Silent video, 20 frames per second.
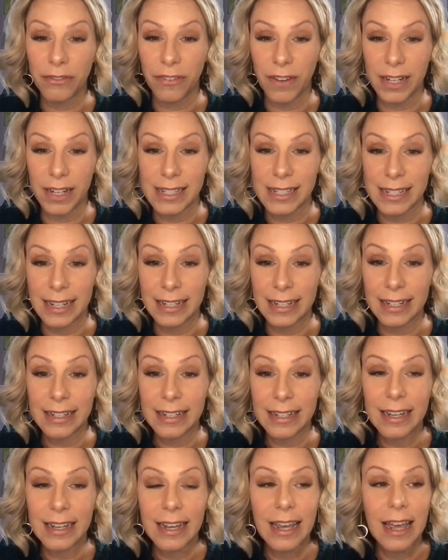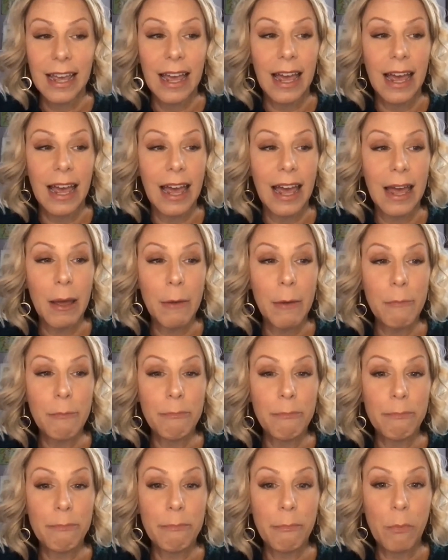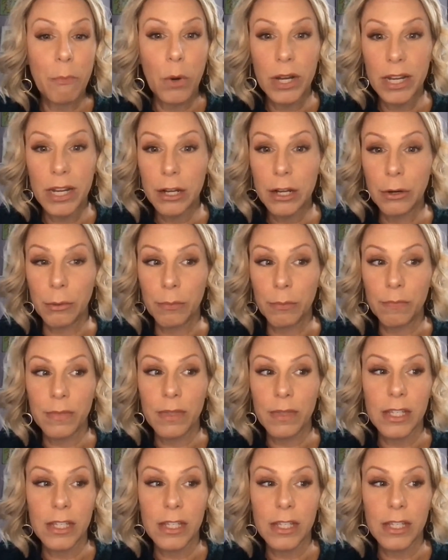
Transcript: facing, what do you do?